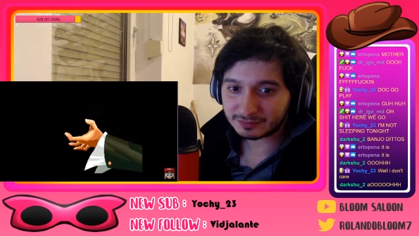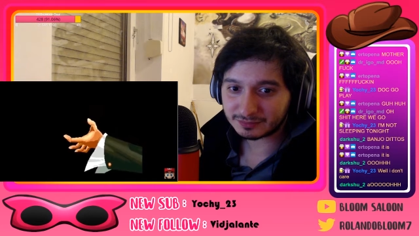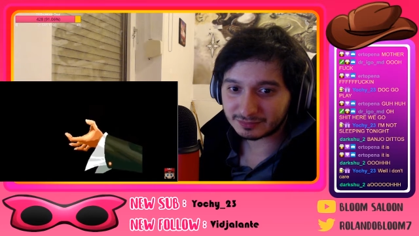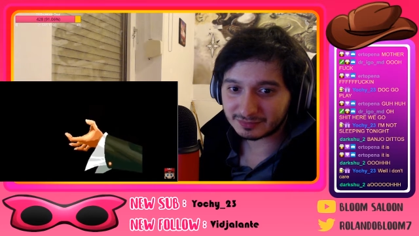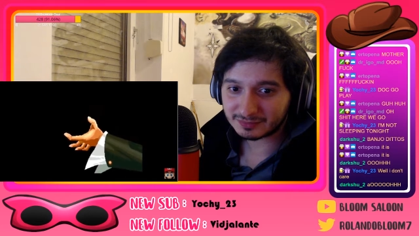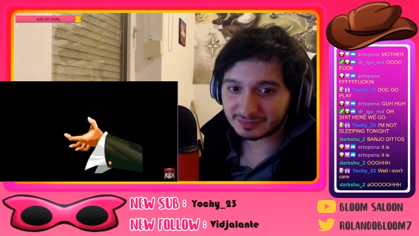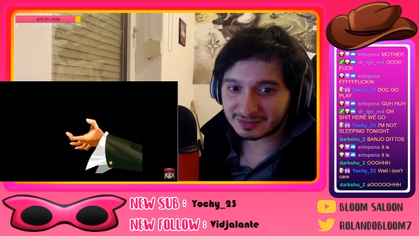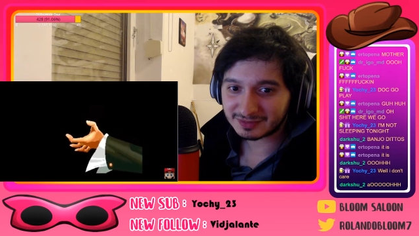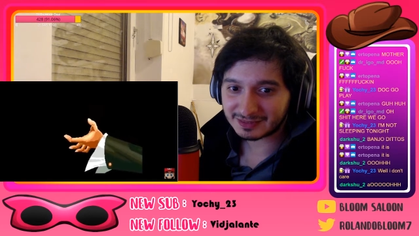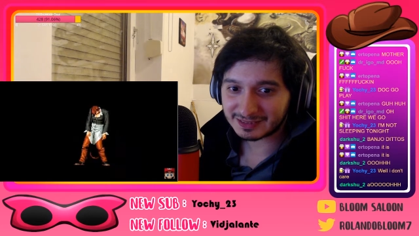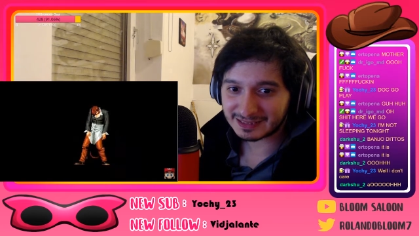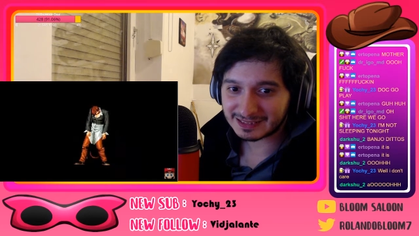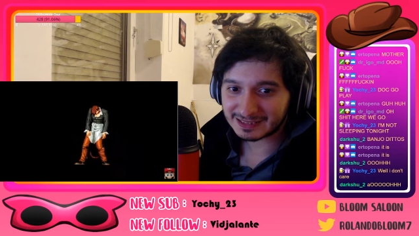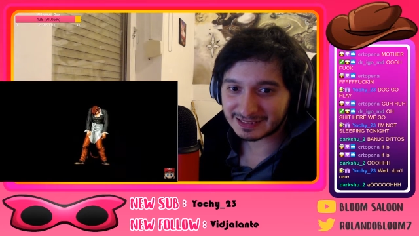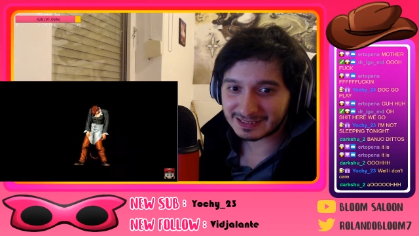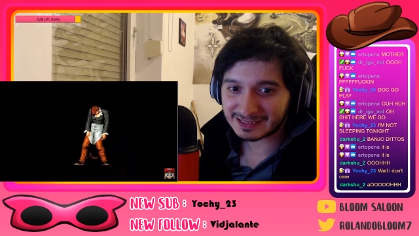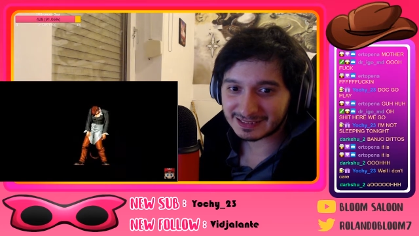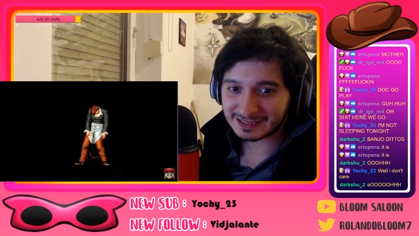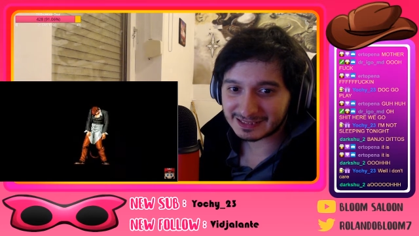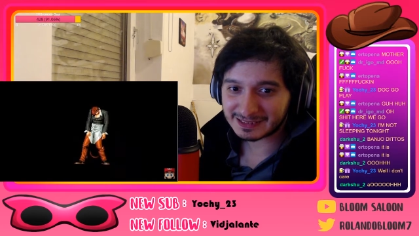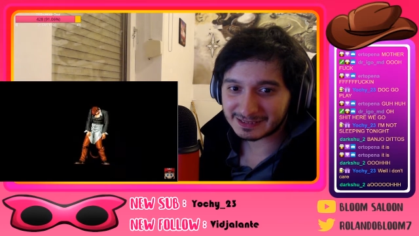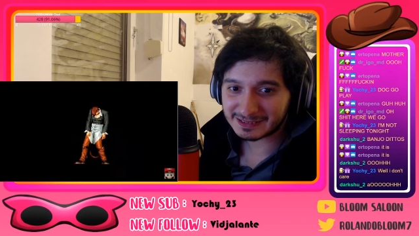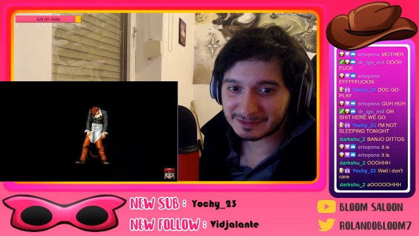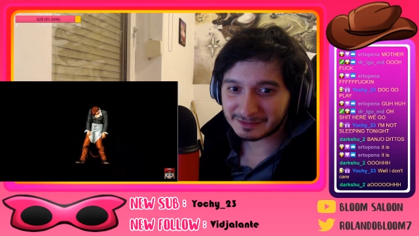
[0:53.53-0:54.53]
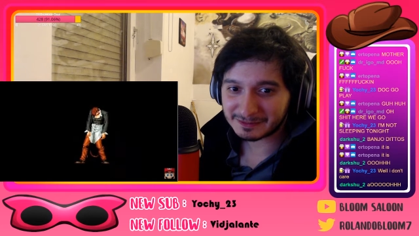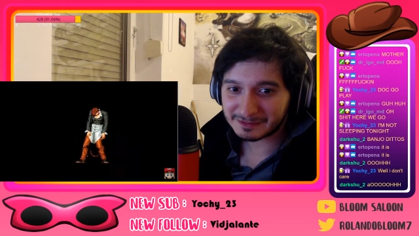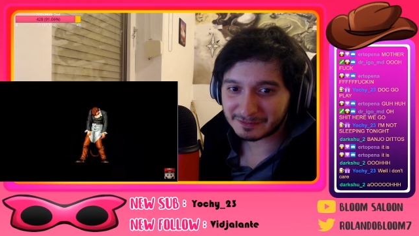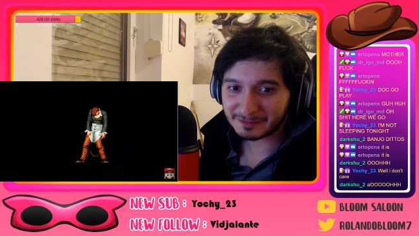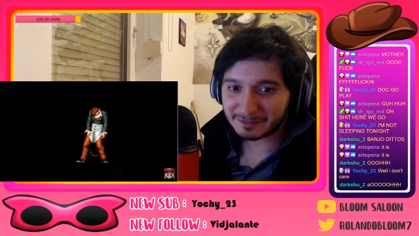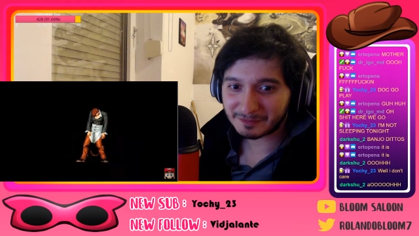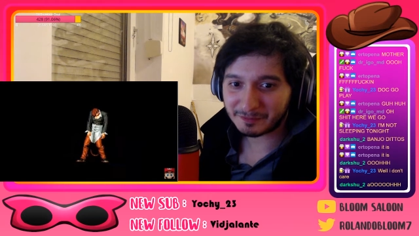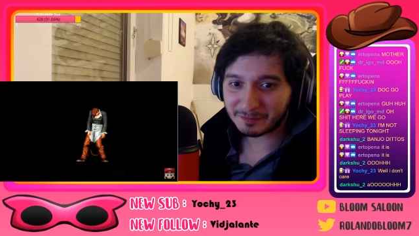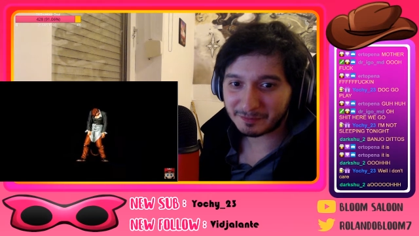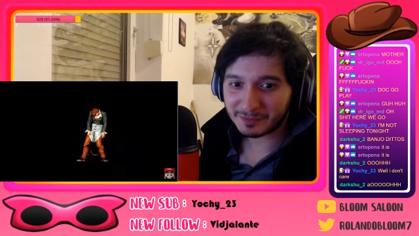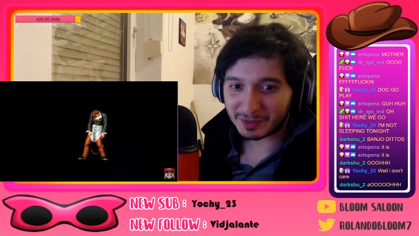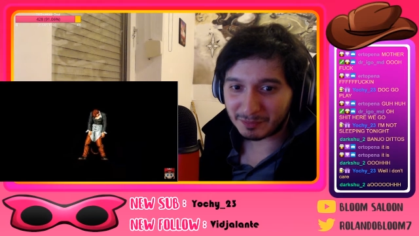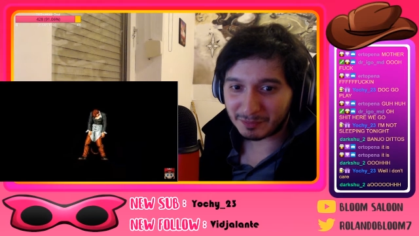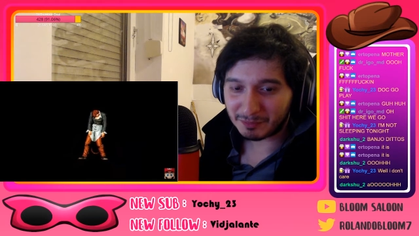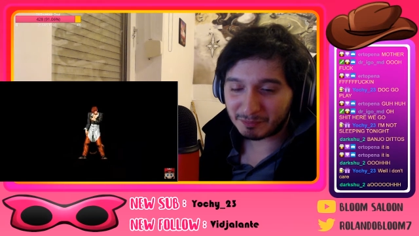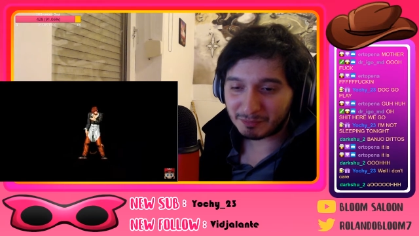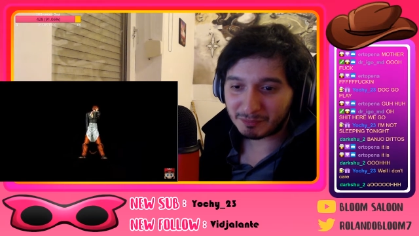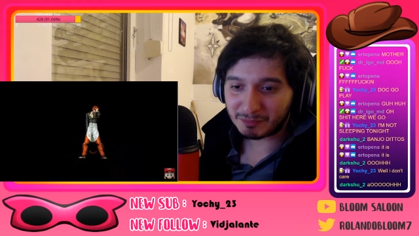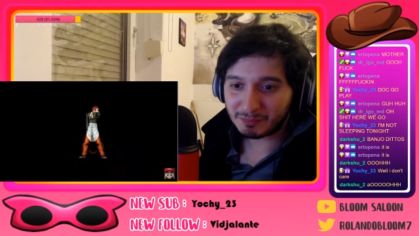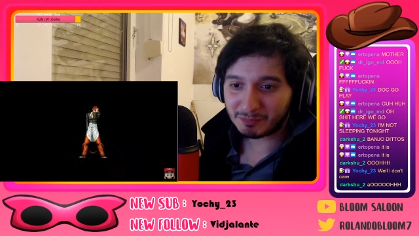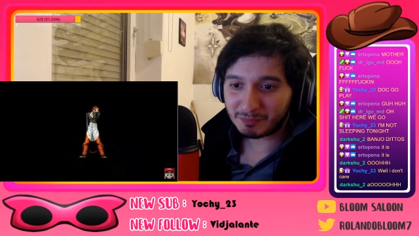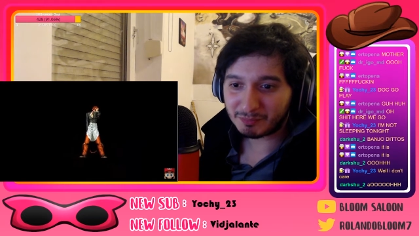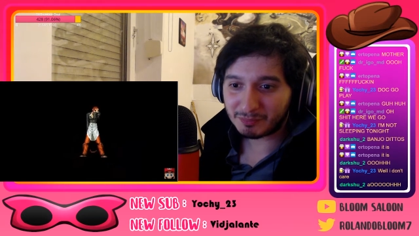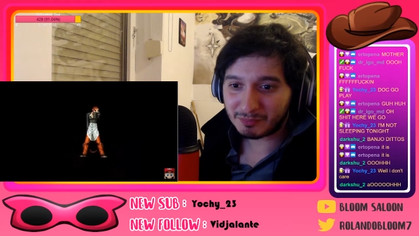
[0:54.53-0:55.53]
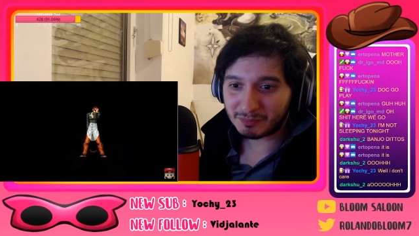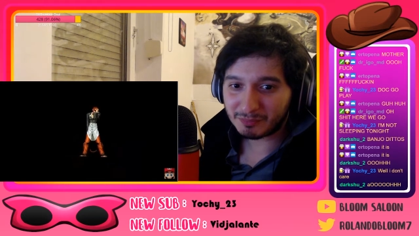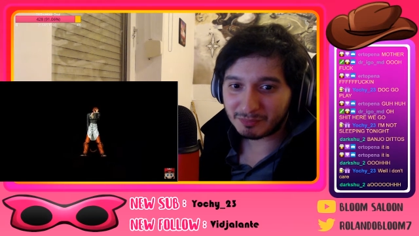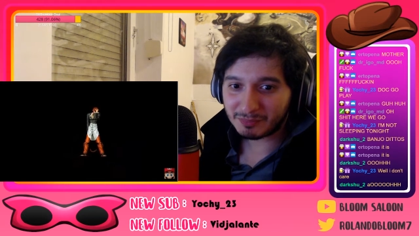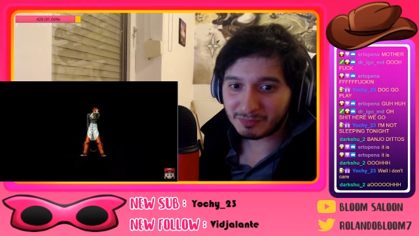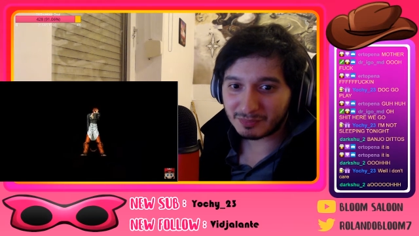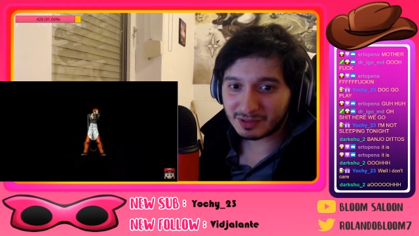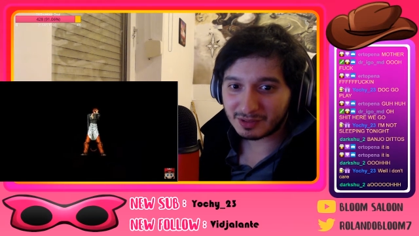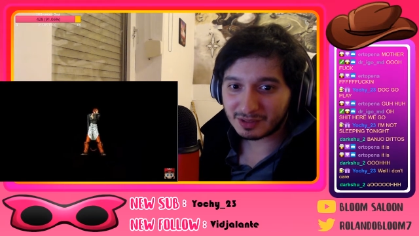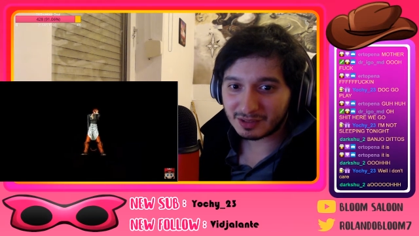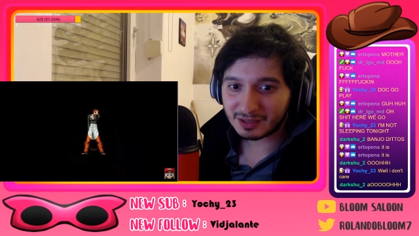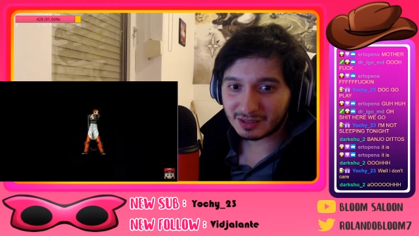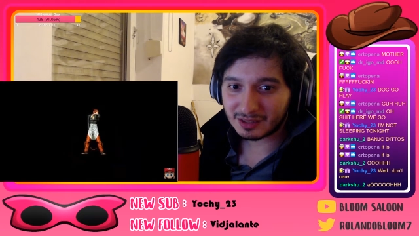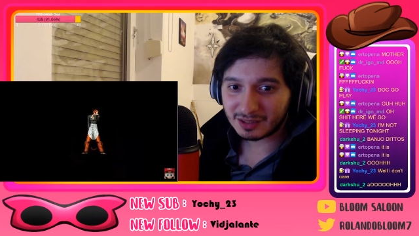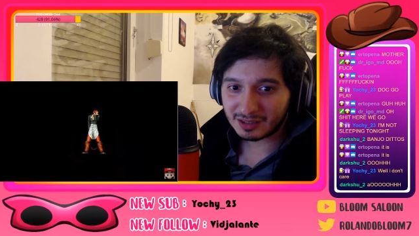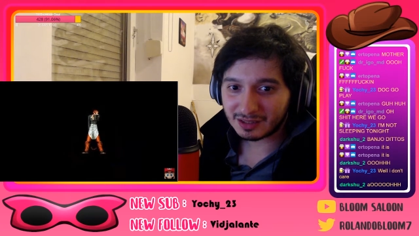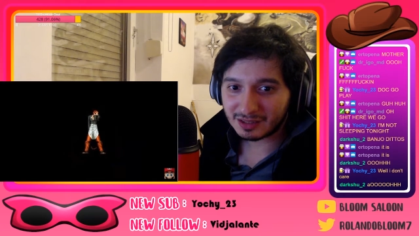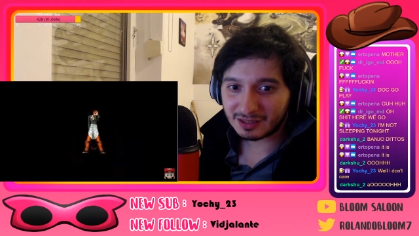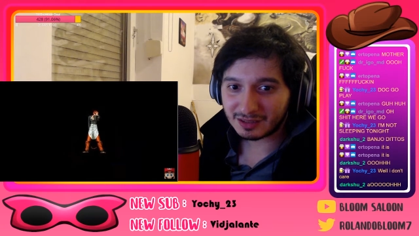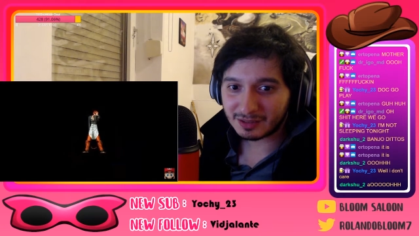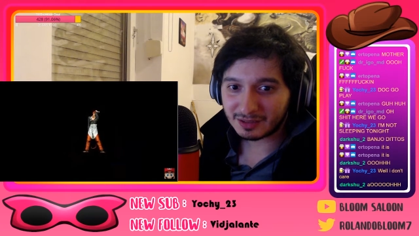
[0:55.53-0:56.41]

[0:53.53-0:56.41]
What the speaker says: Nothing is said.